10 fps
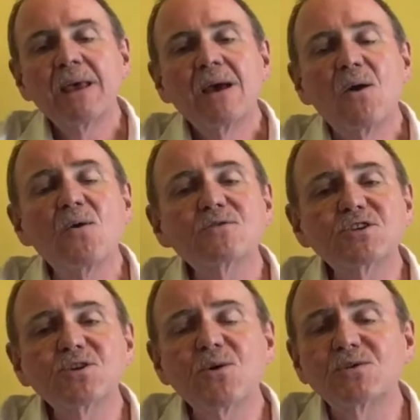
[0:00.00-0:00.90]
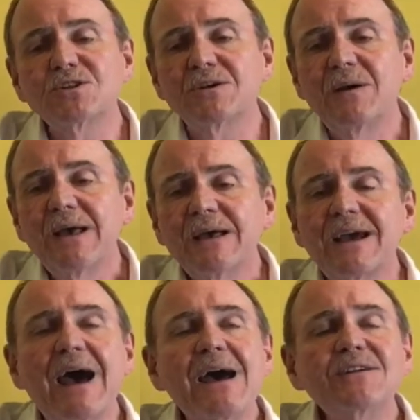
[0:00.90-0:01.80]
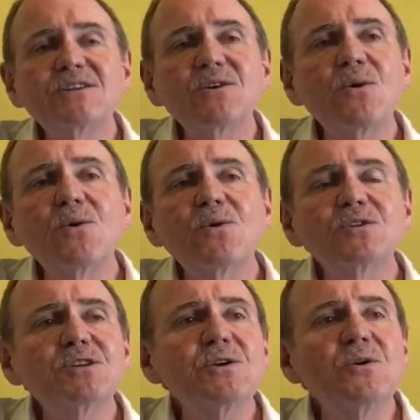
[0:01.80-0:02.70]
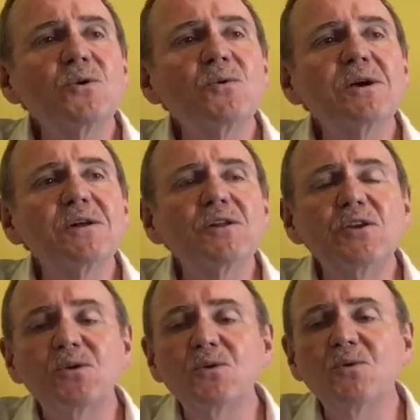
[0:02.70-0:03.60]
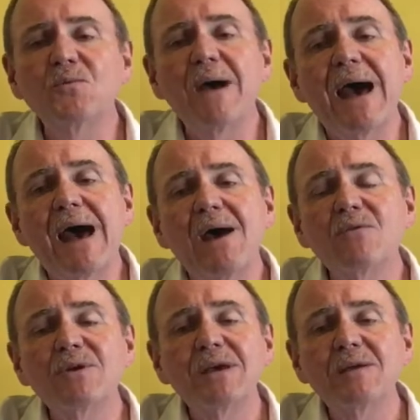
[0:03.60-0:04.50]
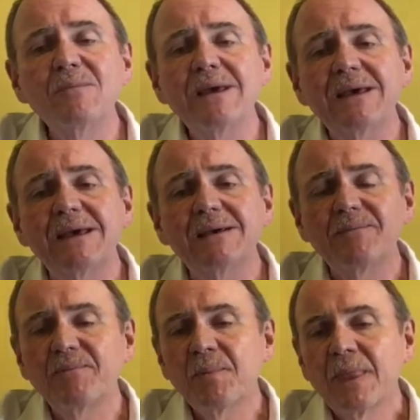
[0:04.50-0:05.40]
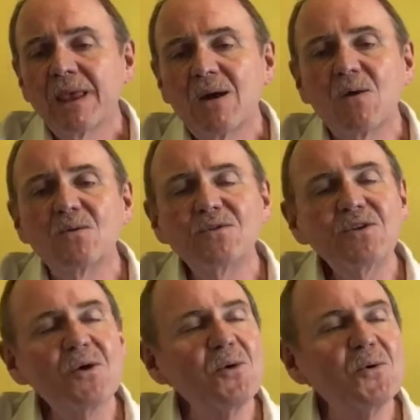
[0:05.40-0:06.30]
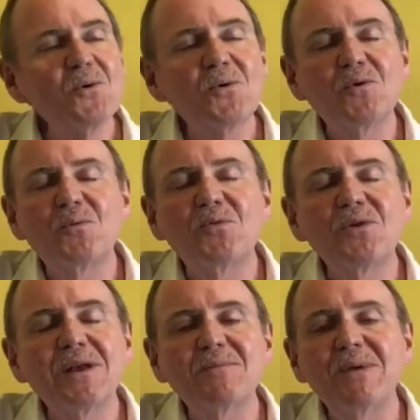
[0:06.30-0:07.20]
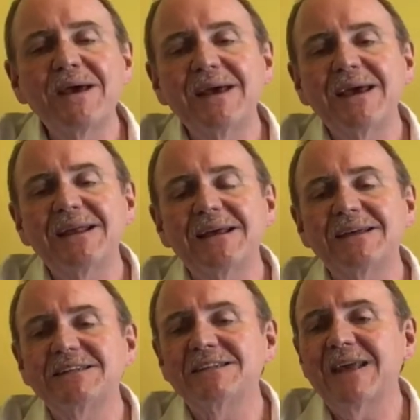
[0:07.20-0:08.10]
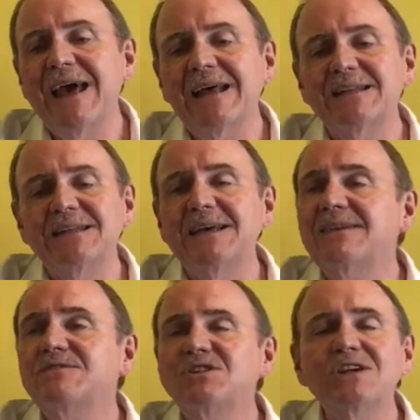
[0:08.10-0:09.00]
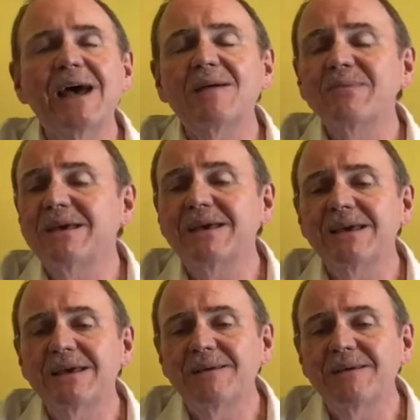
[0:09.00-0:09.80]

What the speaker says: Oh, soldier, kind soldier, will you marry me? Oh, no, pretty maiden, that never shall be.